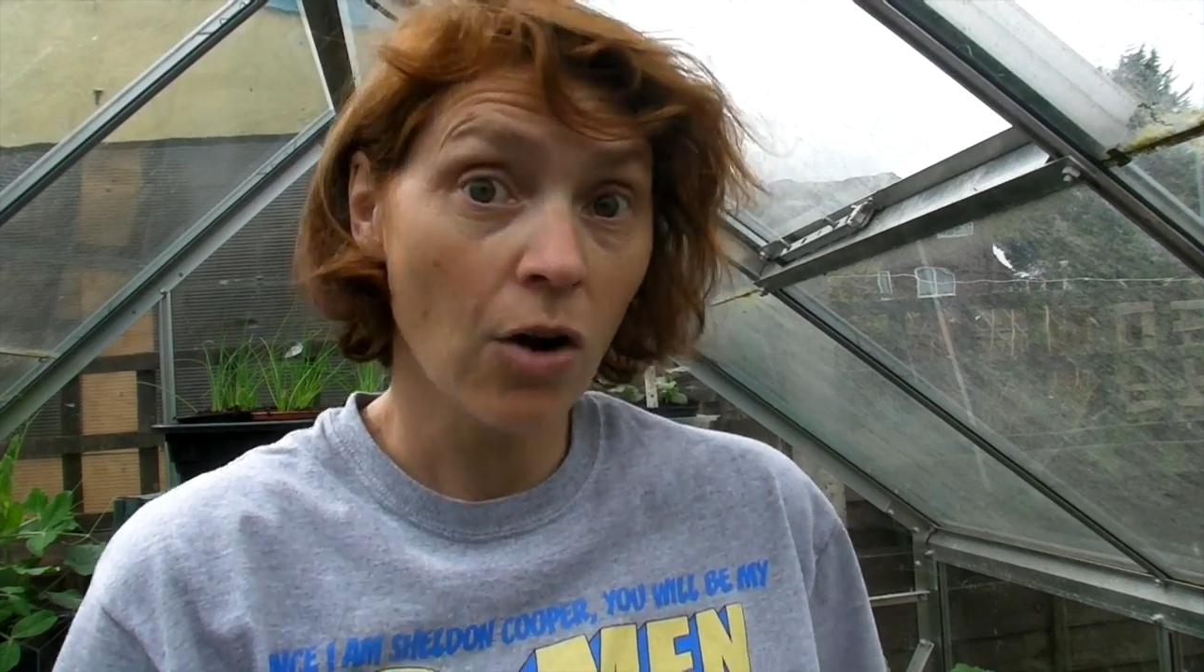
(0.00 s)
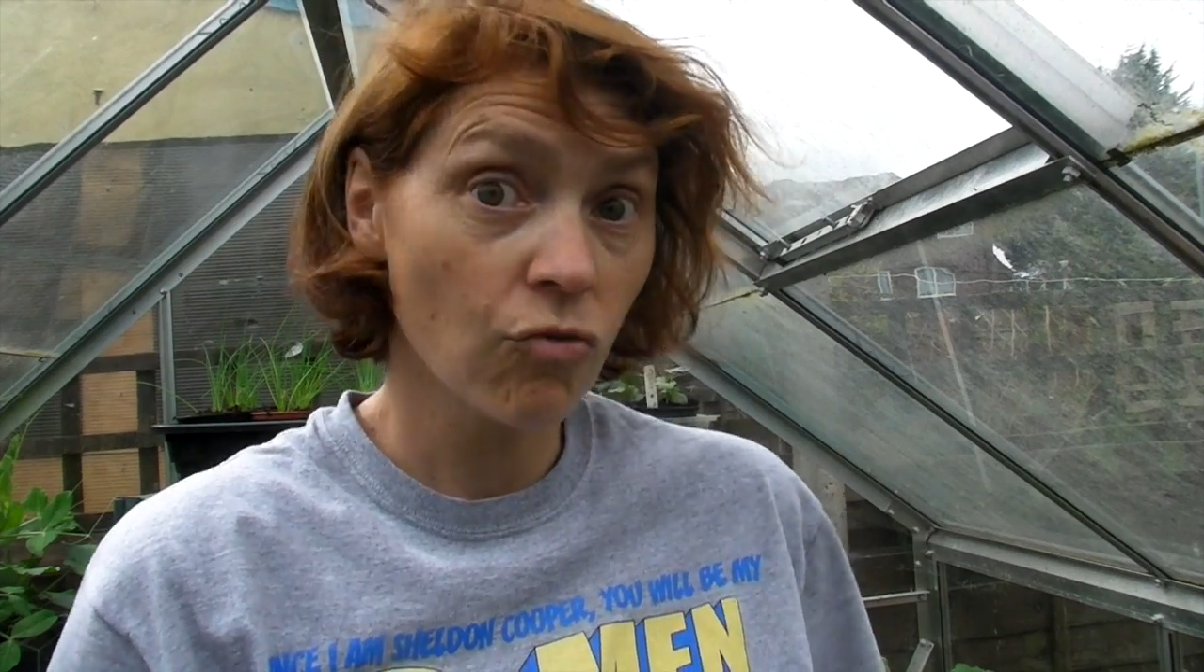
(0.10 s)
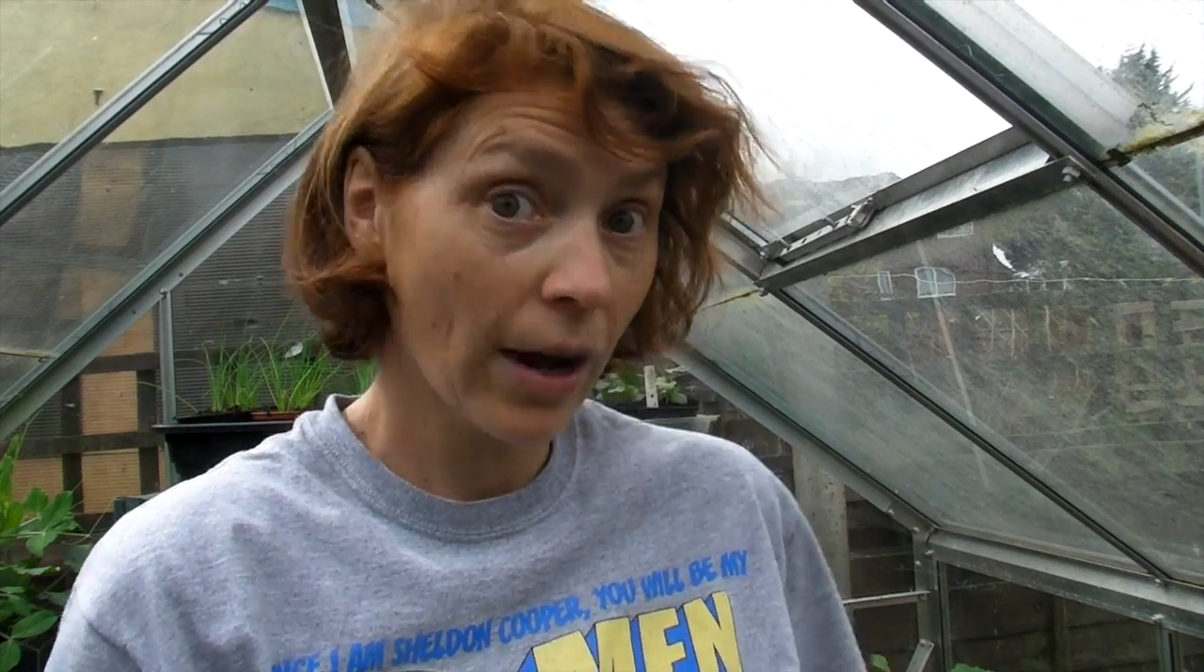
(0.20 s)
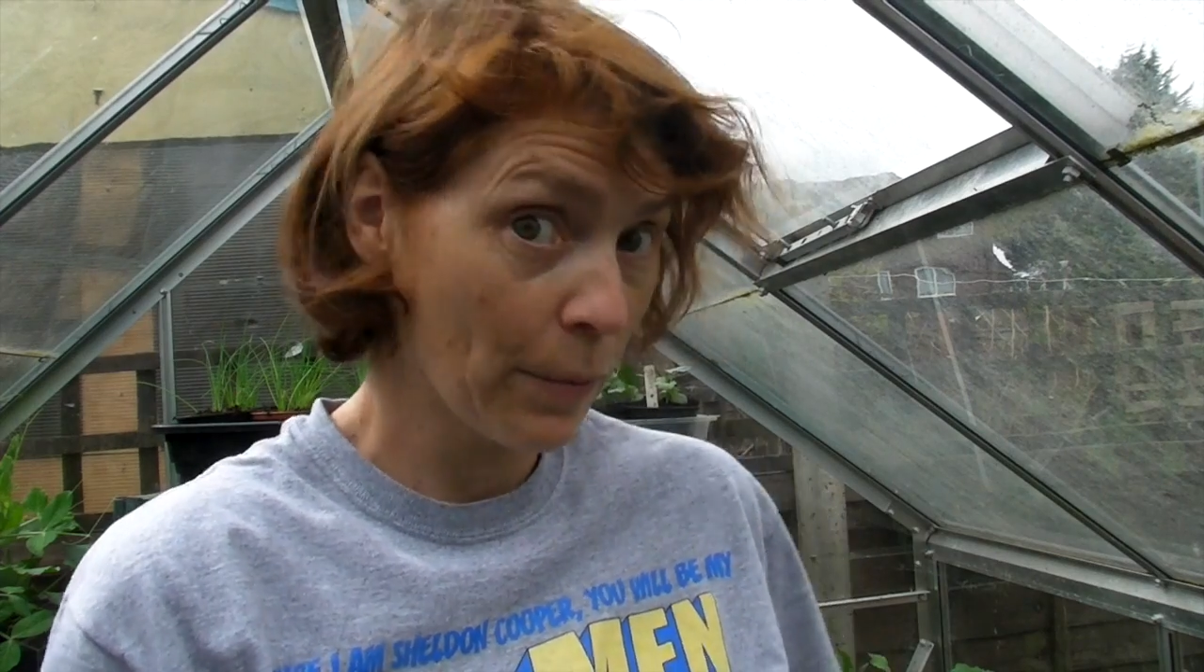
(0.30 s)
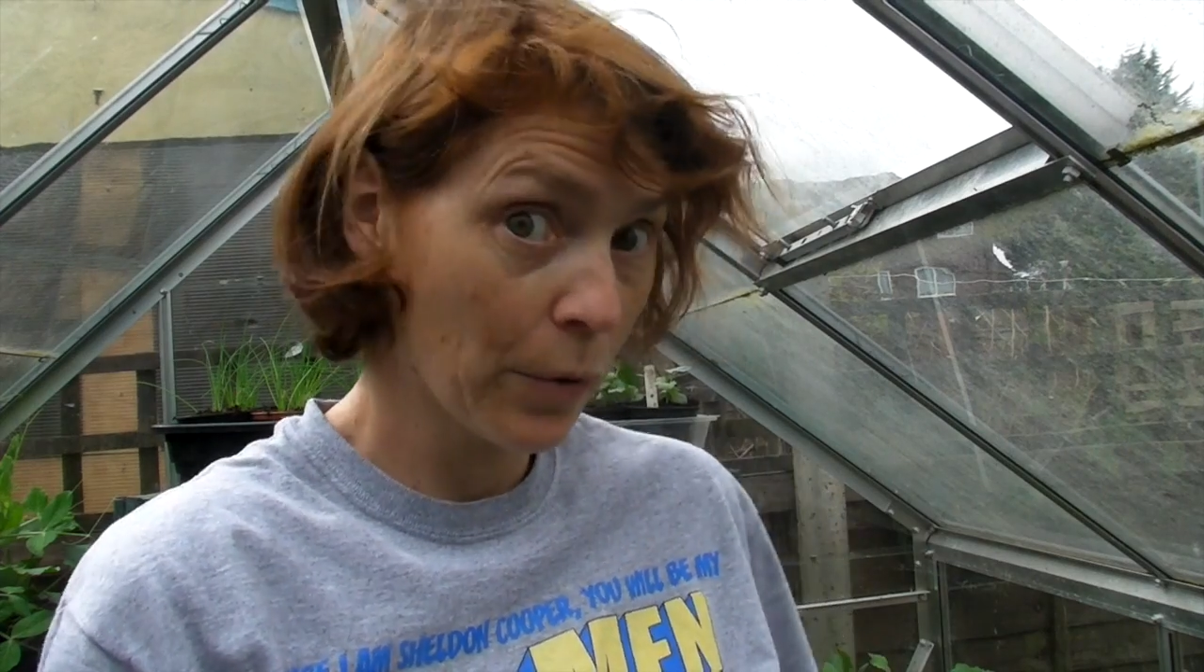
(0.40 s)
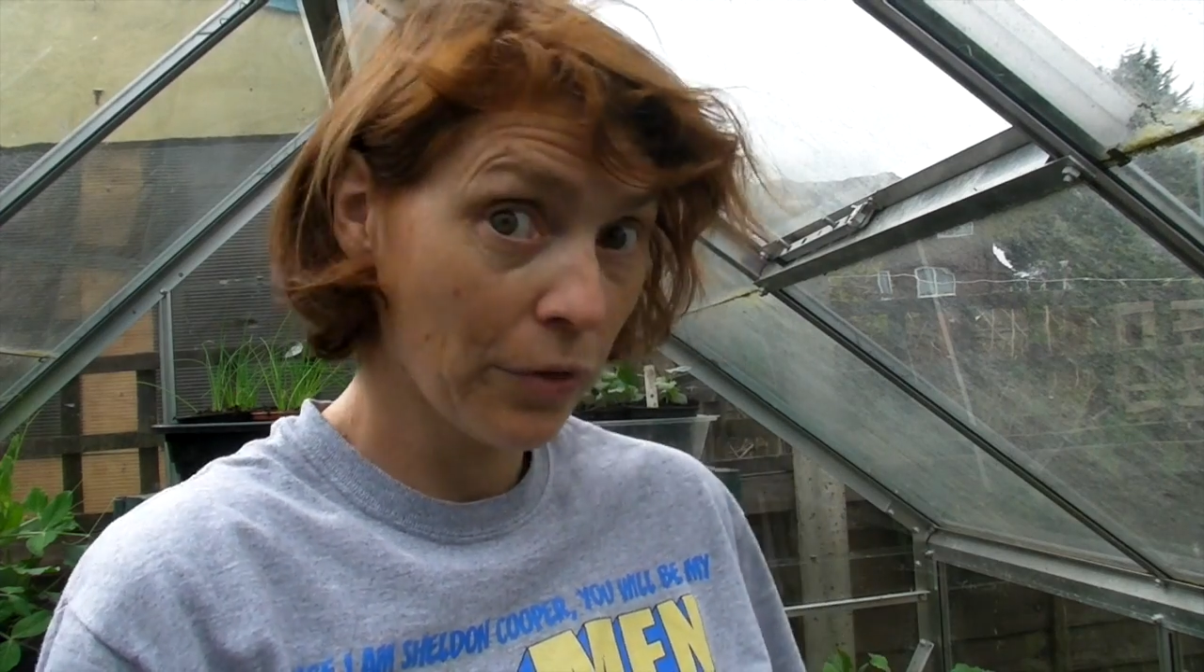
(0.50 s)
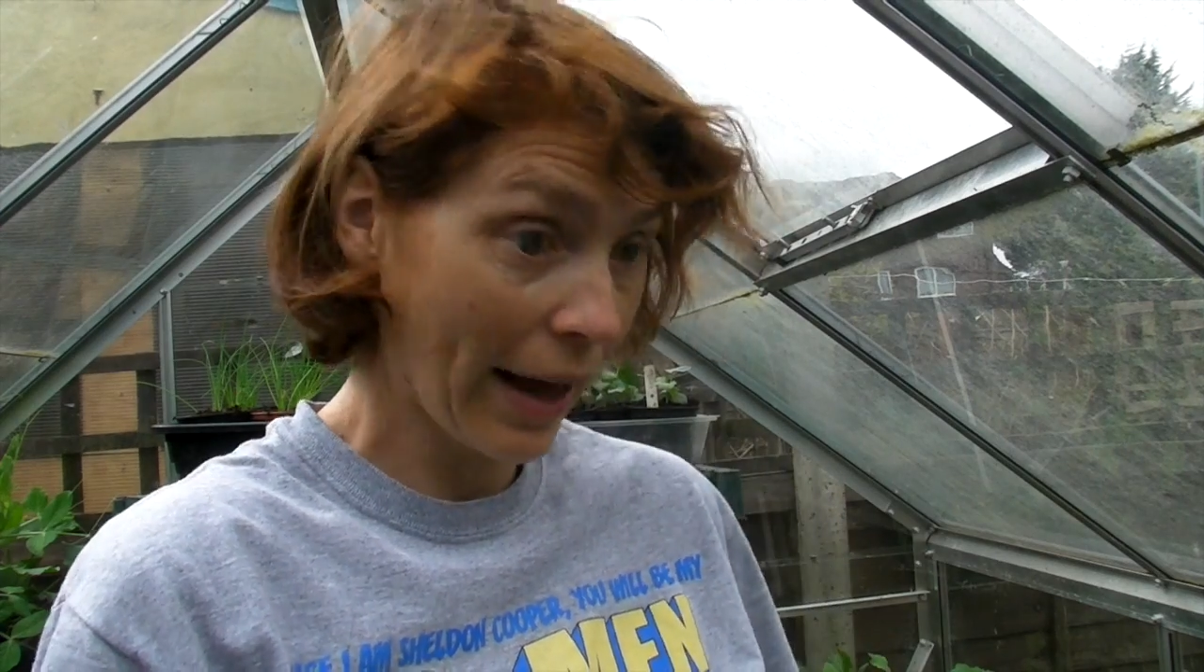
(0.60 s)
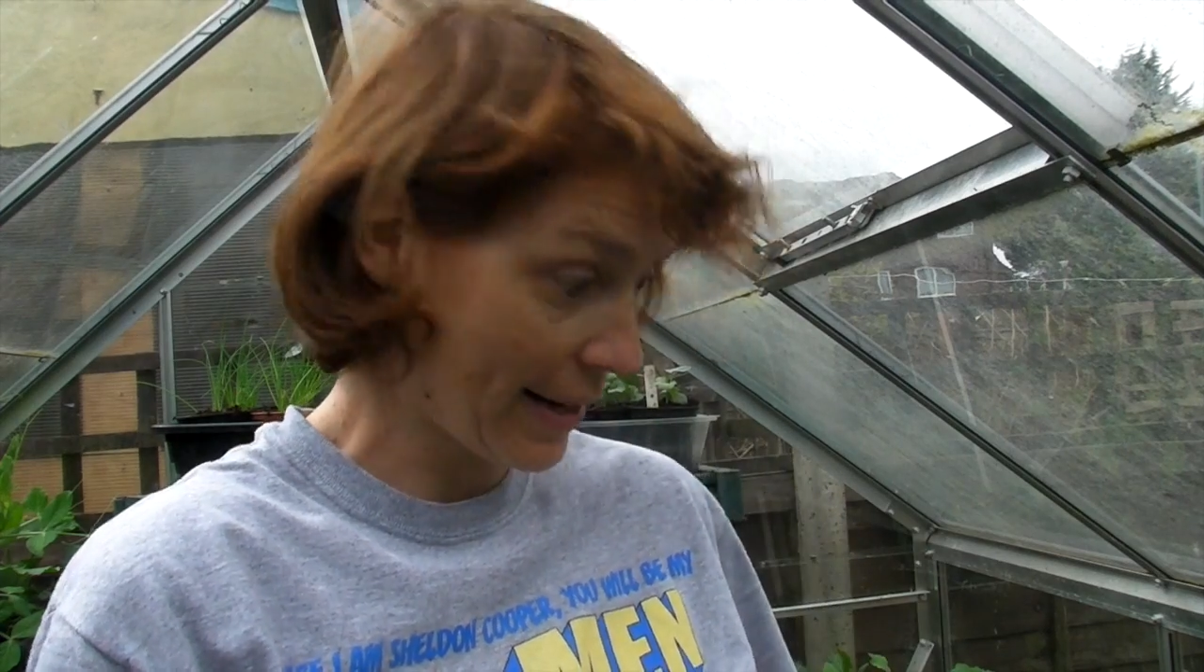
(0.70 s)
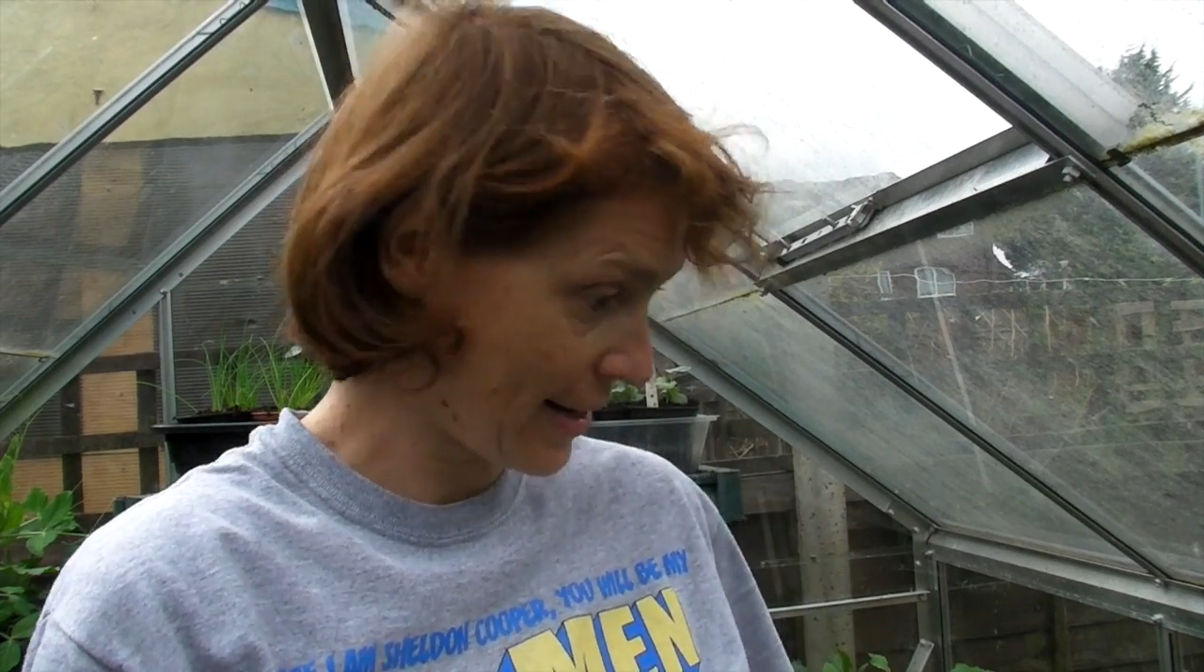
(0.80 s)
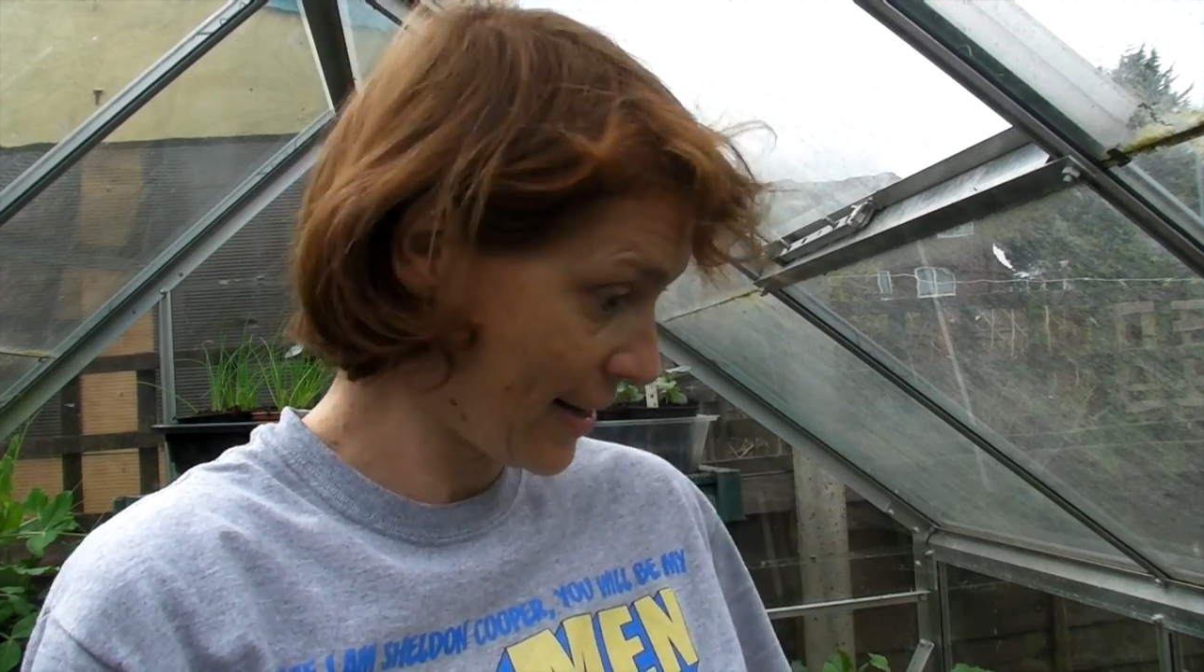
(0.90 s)
Right, well
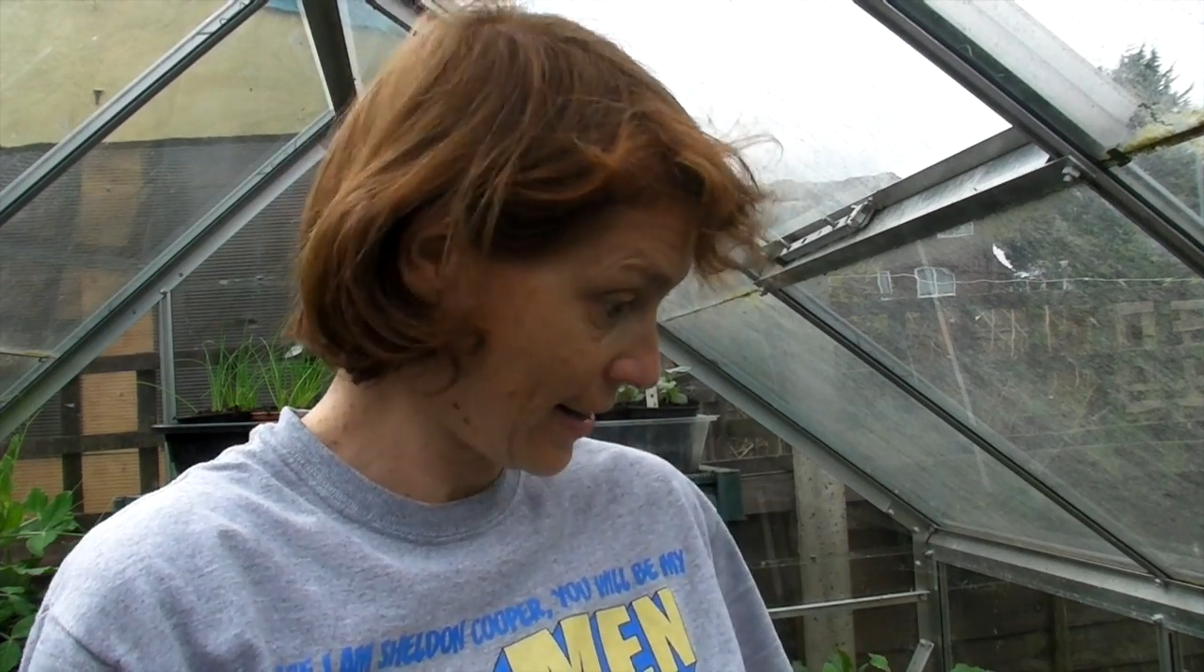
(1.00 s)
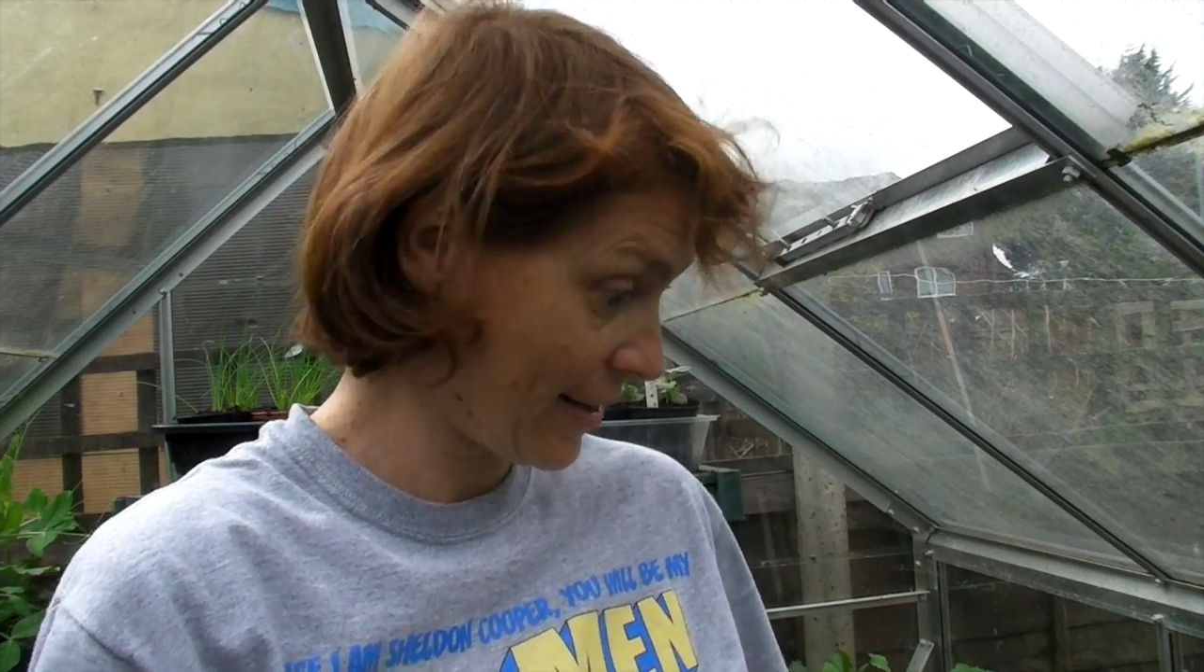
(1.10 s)
that's